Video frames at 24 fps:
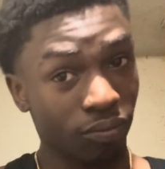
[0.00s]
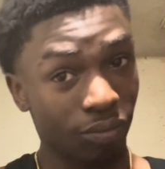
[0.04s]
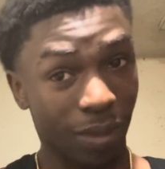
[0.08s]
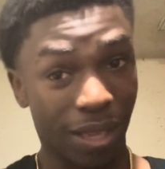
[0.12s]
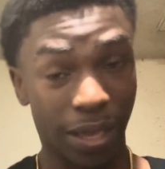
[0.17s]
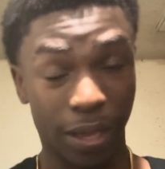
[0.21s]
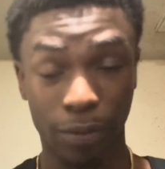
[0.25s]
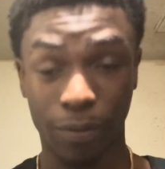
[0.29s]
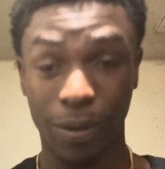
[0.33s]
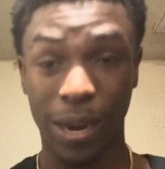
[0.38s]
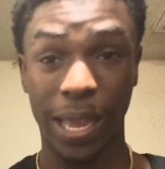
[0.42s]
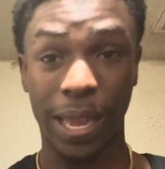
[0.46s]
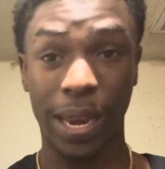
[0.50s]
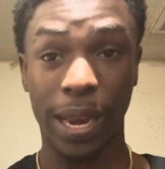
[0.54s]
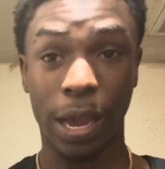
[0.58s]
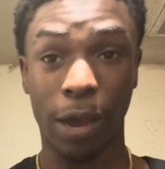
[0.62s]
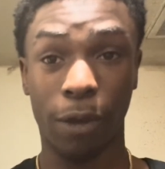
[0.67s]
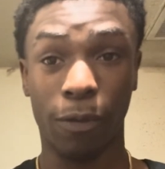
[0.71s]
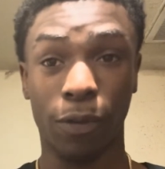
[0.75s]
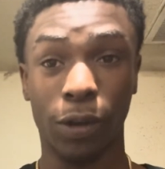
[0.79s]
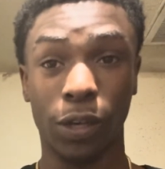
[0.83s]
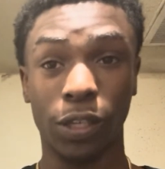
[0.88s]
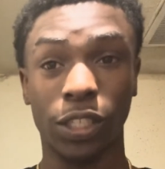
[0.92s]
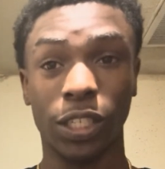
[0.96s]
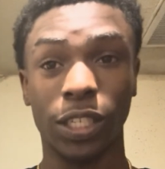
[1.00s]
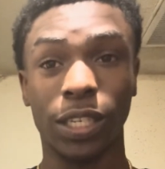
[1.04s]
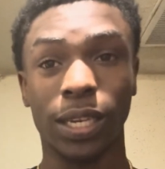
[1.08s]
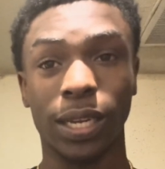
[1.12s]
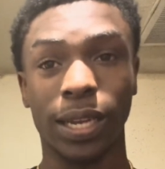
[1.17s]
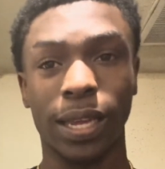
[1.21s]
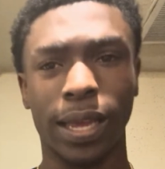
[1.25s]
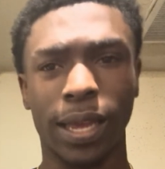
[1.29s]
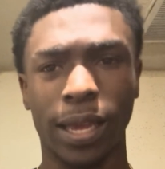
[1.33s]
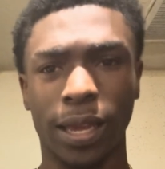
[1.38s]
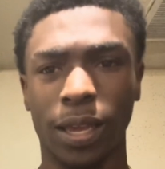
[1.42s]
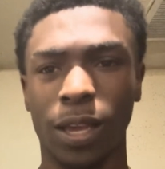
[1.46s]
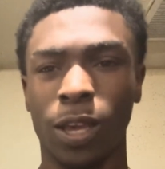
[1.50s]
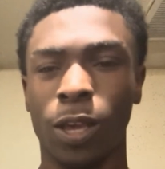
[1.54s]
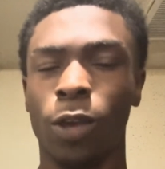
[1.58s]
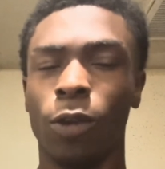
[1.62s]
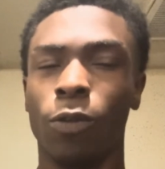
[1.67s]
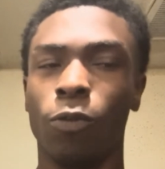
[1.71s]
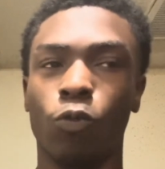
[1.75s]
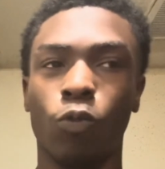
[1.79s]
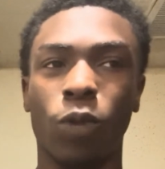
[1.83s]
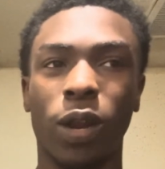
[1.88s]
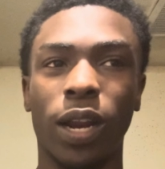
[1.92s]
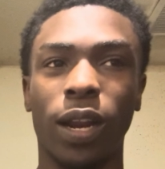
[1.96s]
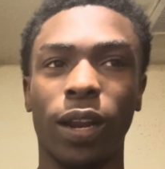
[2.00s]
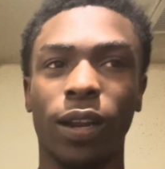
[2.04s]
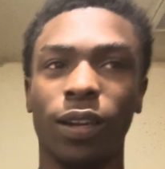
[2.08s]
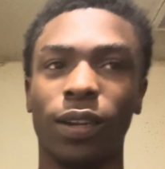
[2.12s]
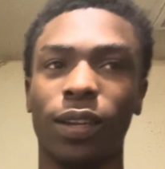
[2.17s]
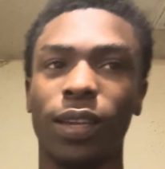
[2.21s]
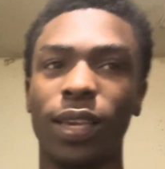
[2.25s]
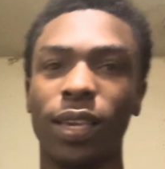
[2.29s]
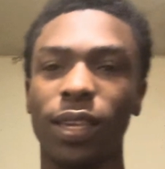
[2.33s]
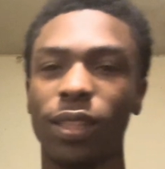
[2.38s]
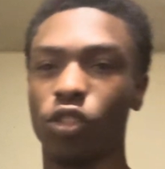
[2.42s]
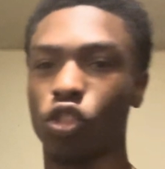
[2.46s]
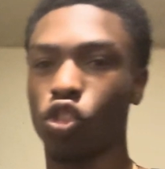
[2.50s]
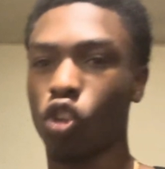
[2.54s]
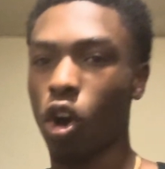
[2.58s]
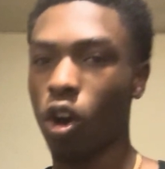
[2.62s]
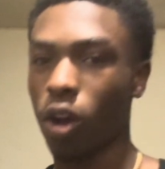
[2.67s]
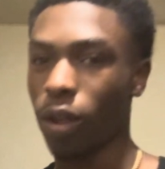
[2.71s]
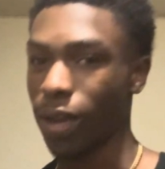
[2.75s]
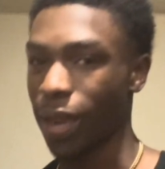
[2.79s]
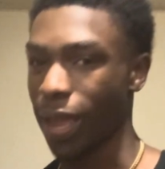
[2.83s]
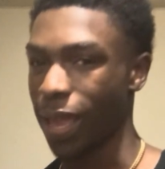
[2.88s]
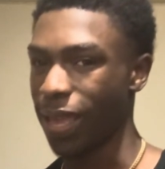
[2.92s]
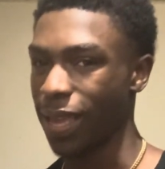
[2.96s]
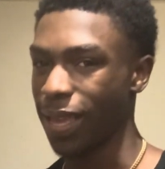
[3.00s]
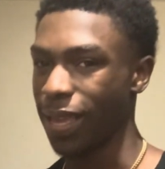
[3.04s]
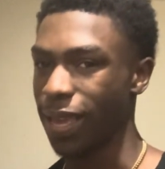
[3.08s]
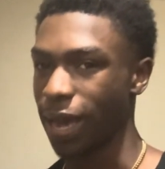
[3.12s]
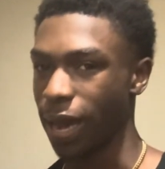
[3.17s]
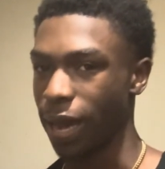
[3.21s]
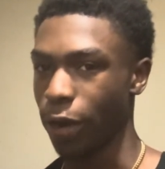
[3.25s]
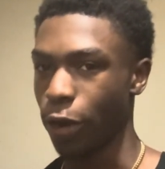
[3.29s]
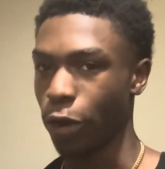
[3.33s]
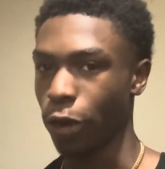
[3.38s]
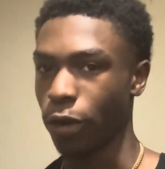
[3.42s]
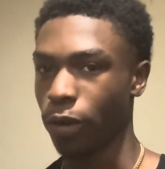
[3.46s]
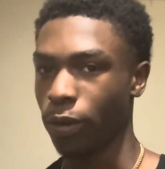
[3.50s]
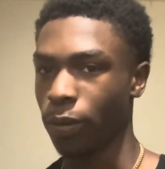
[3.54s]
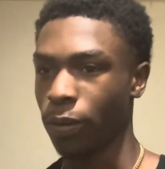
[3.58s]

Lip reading: He ran out first. He couldn't hang where he thought that he got her